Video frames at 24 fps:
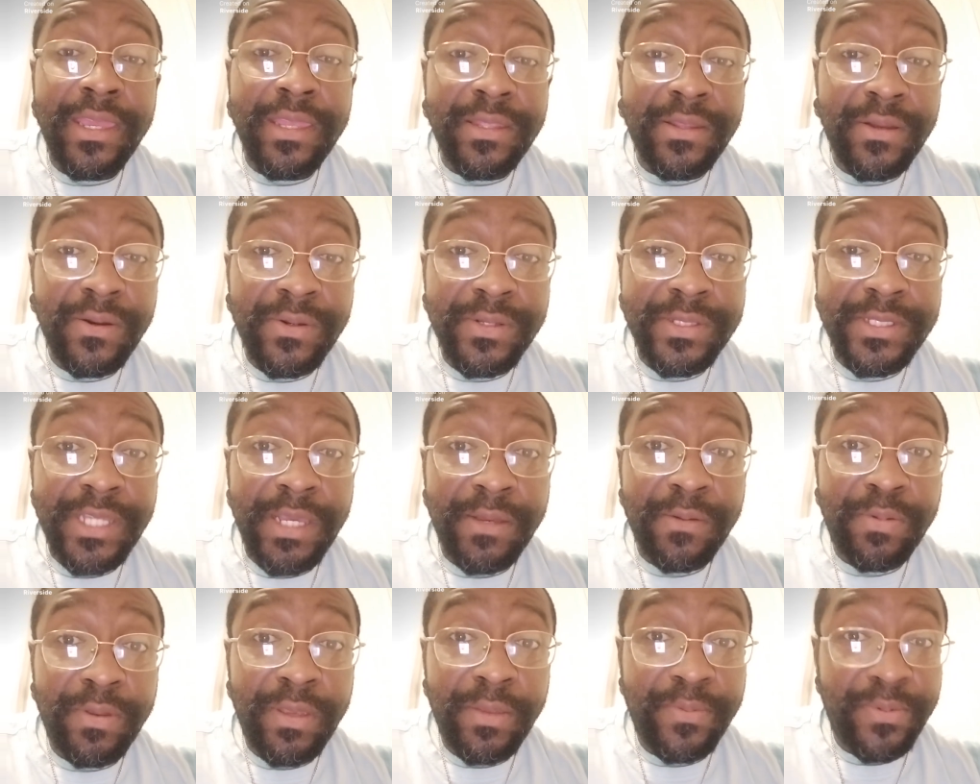Those
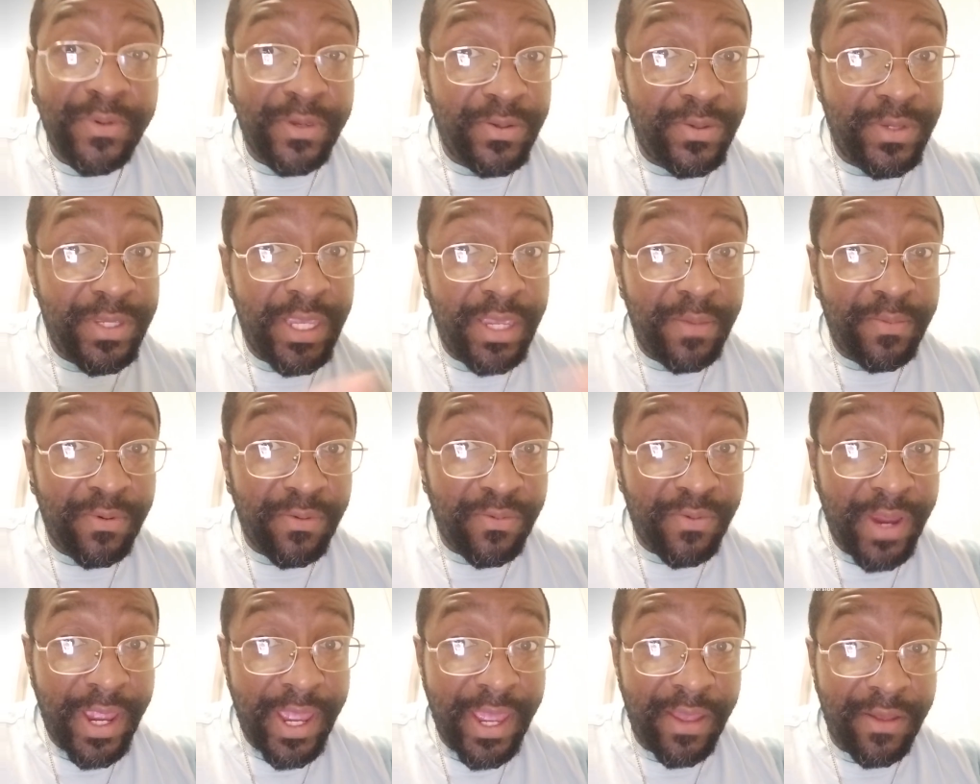type of people you keep
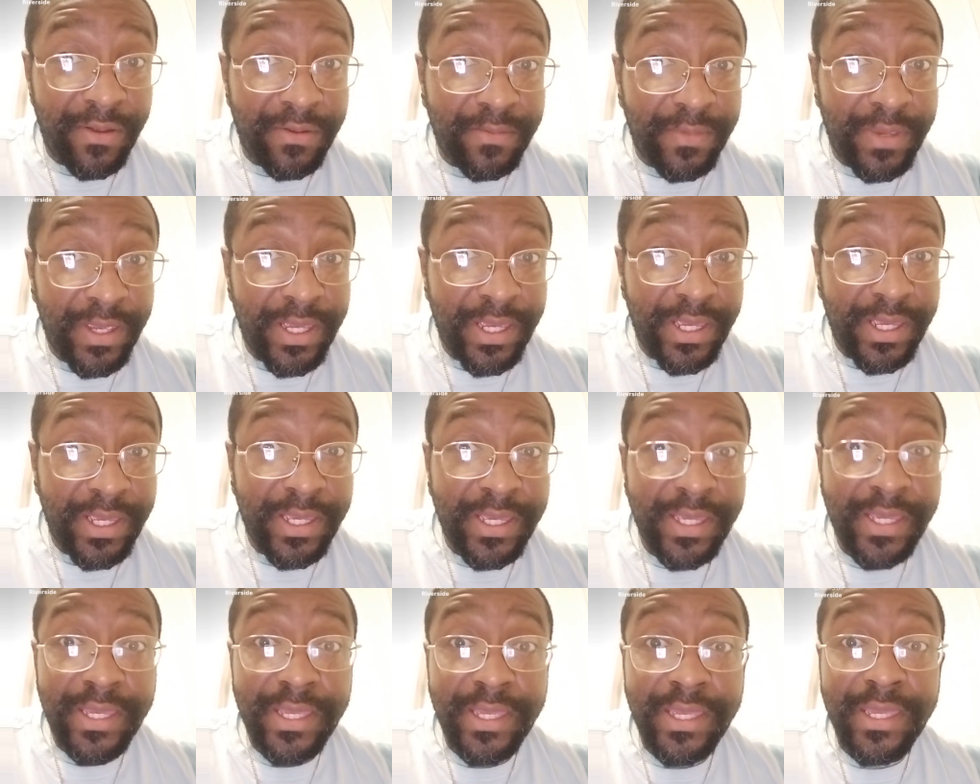around, man.
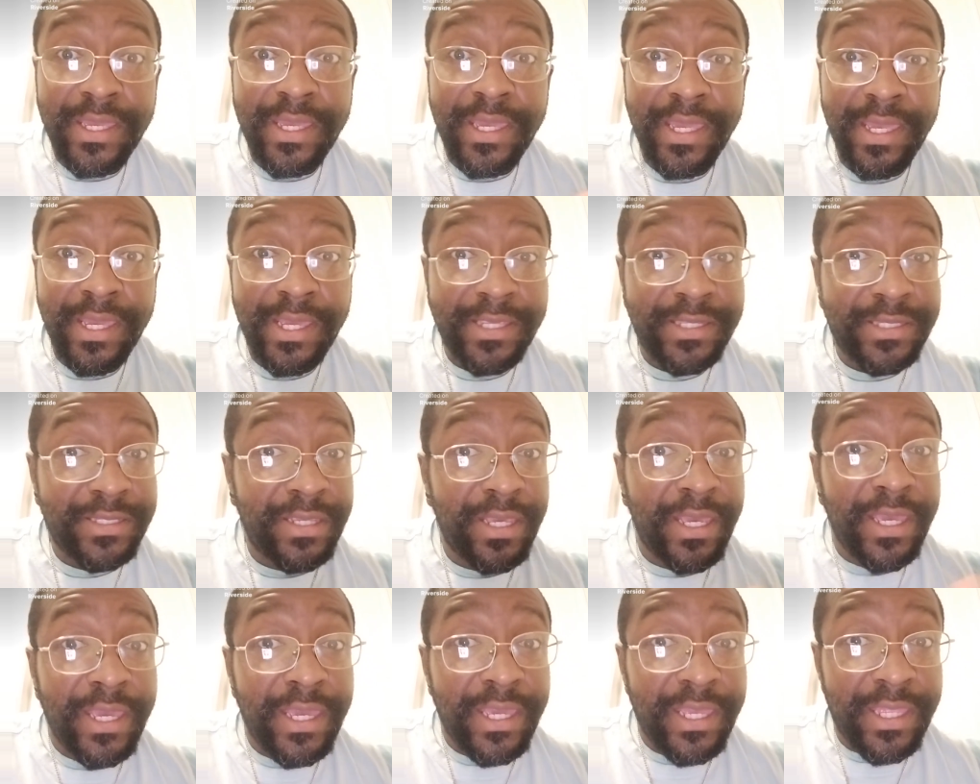Yes,
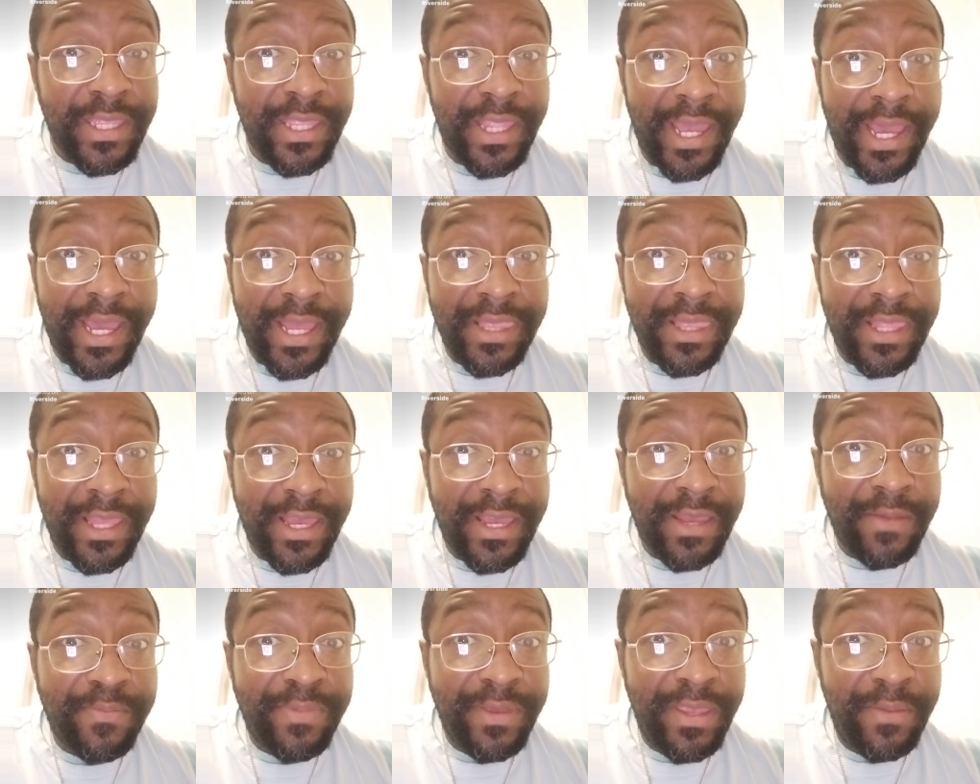not a
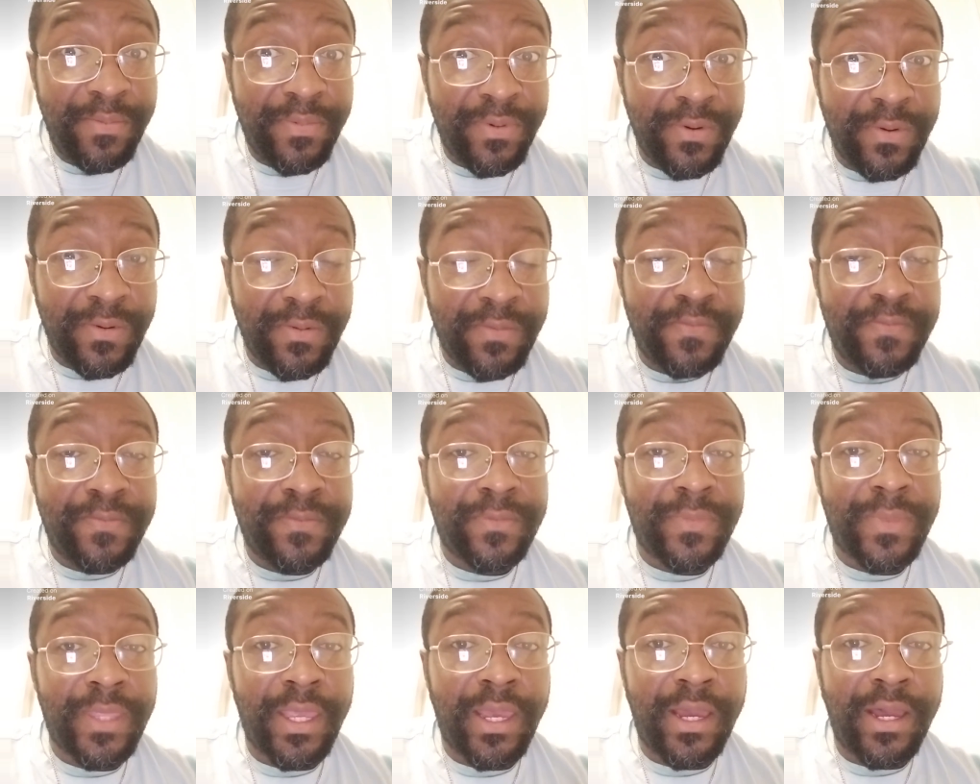lot of people.
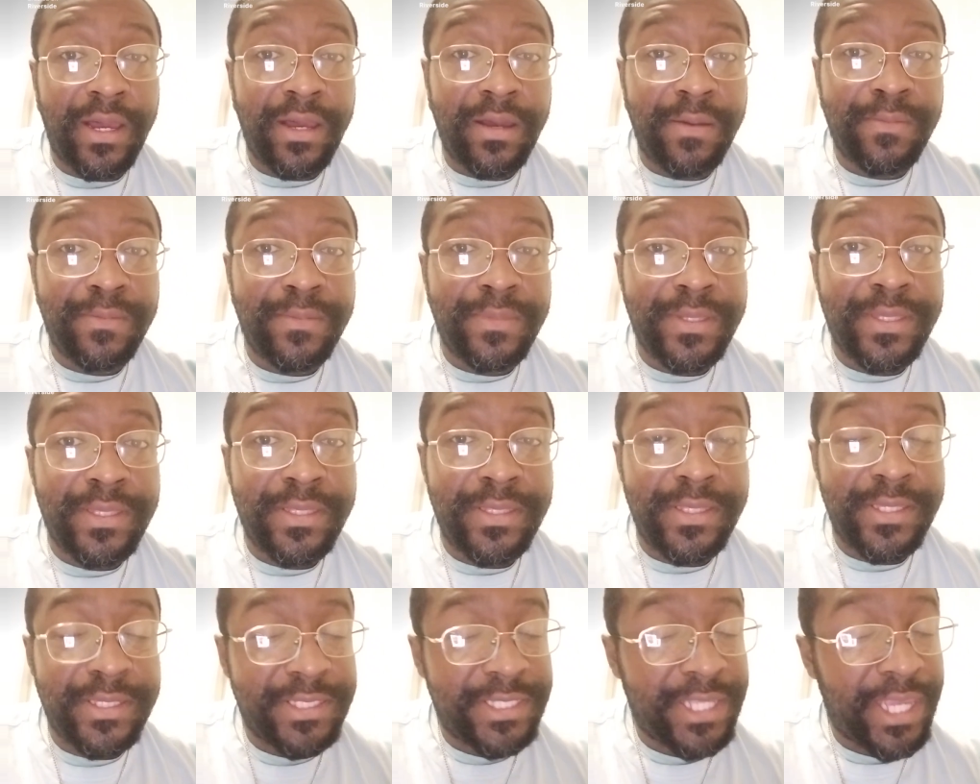
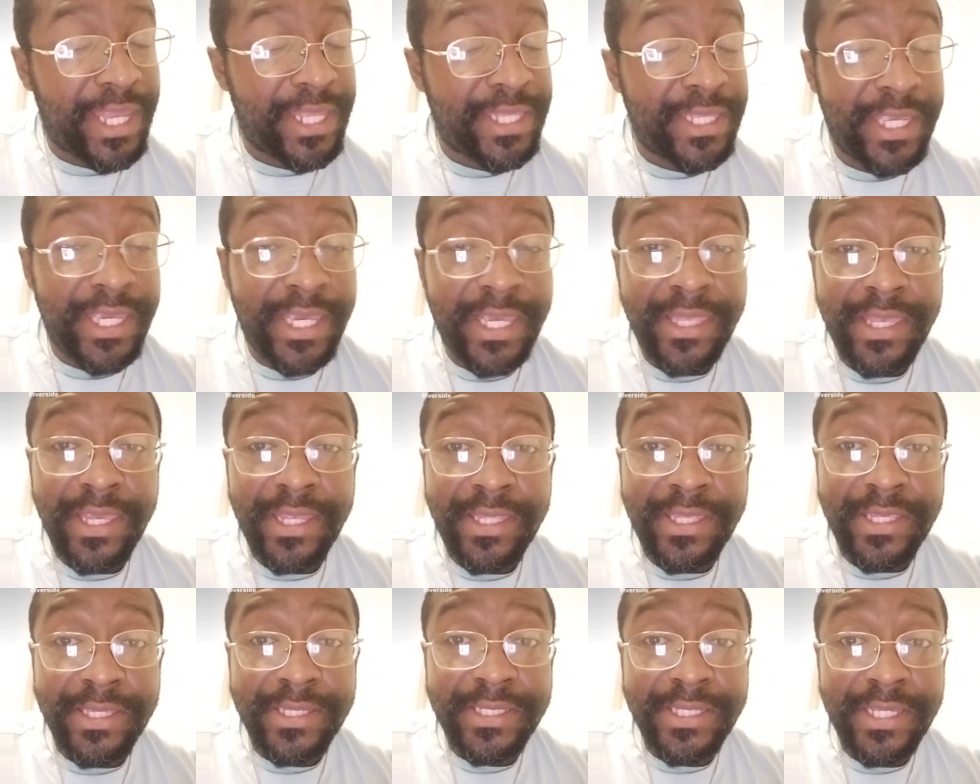The sad thing I
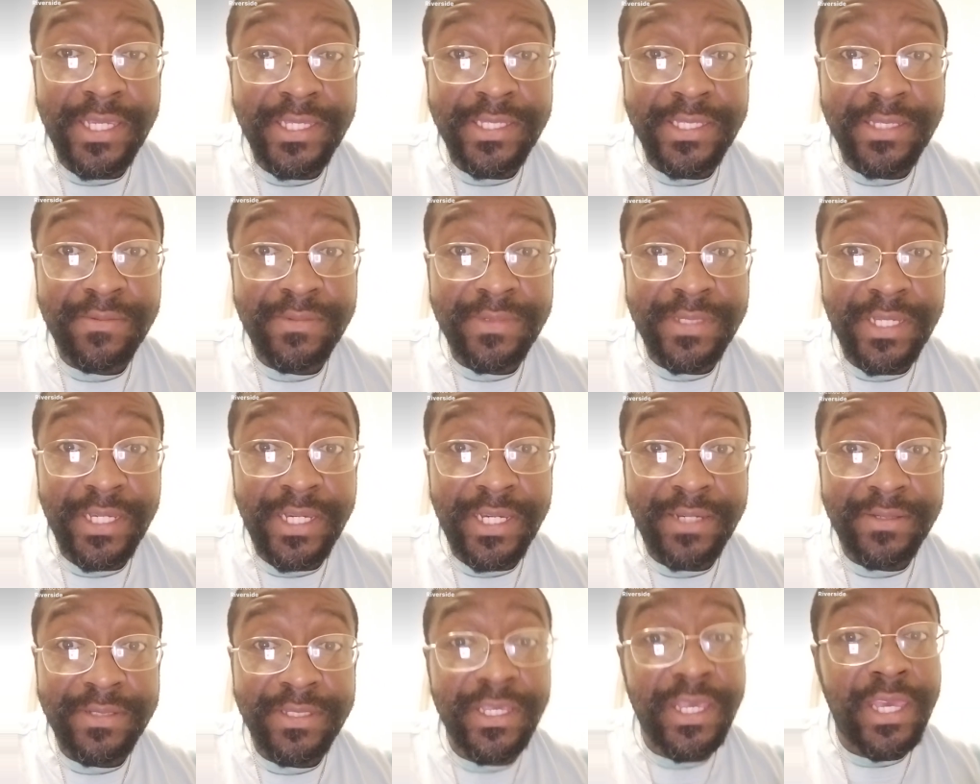like to say
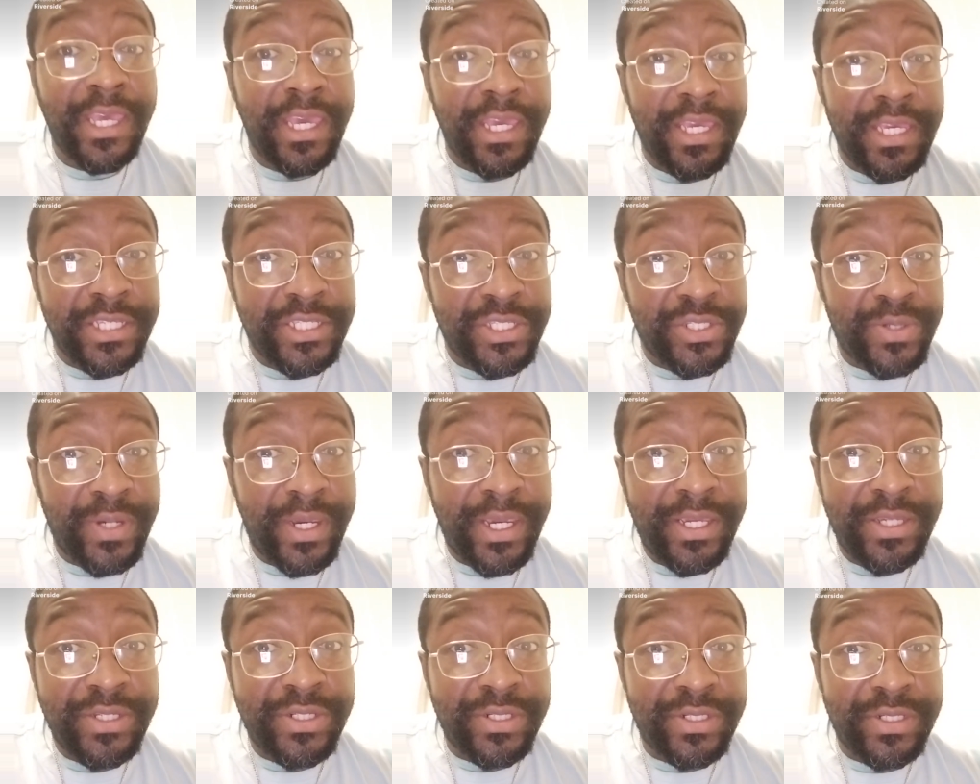sometimes,
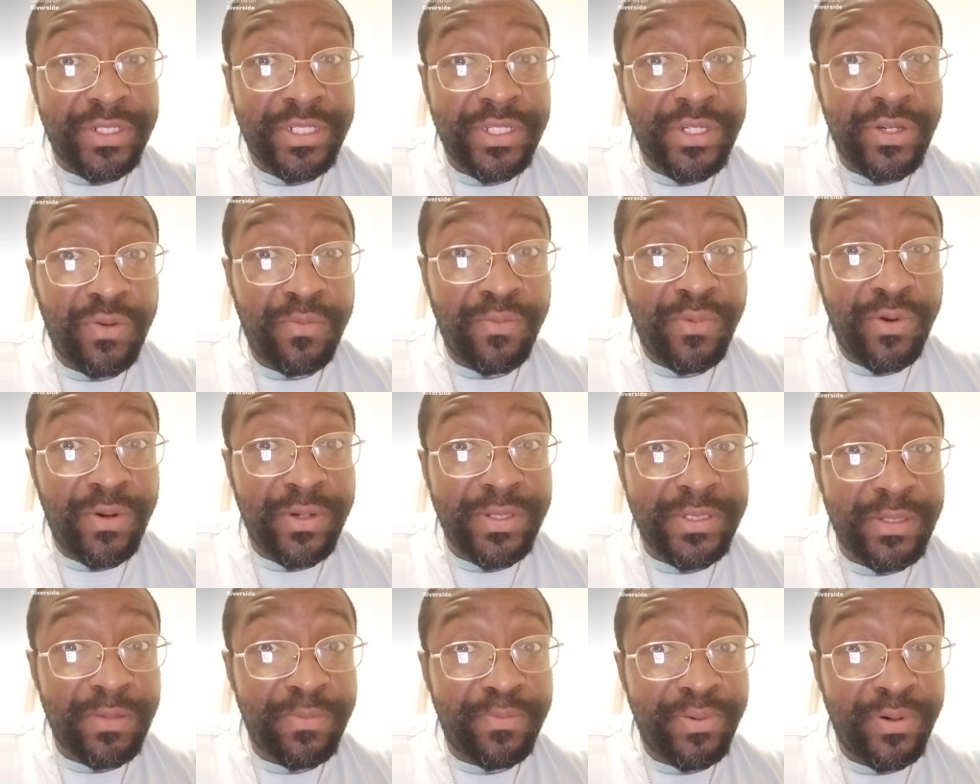strangers show more
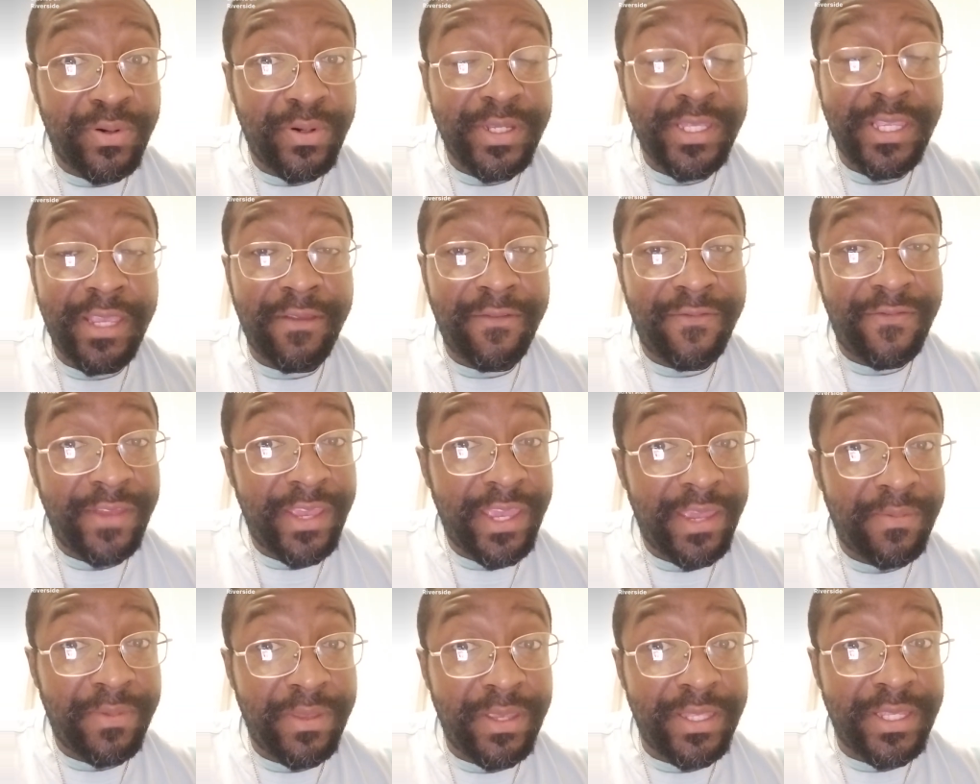support than
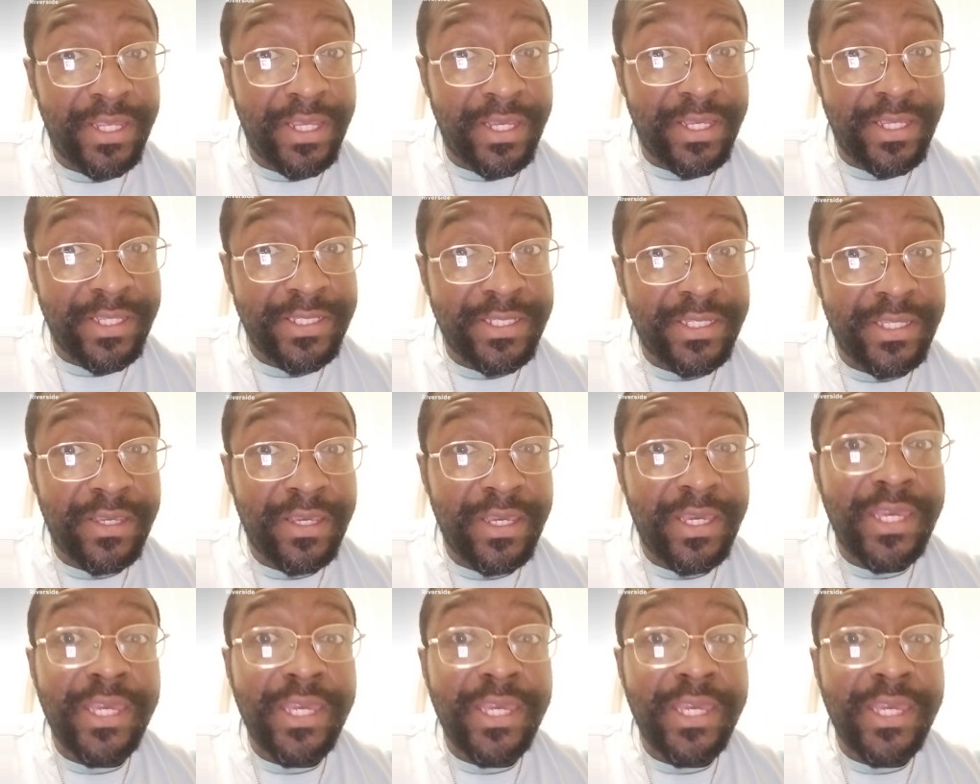family does.